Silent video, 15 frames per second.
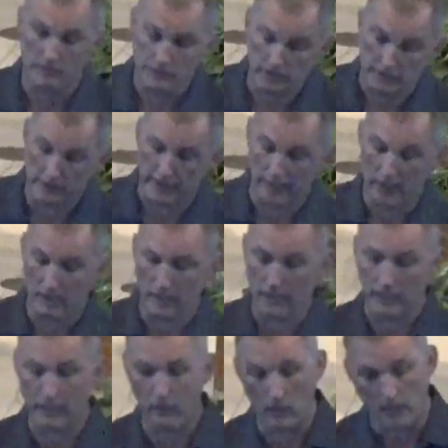and they sit
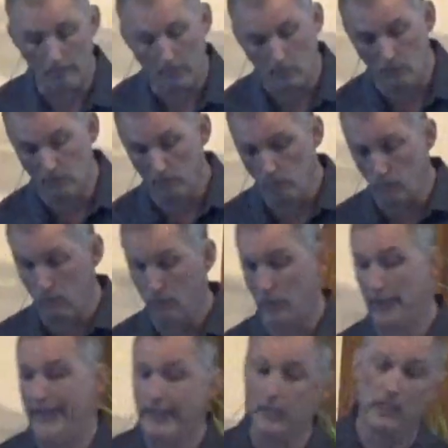there, and I'm going,
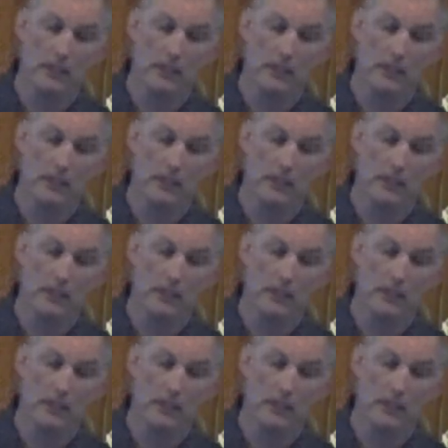boy,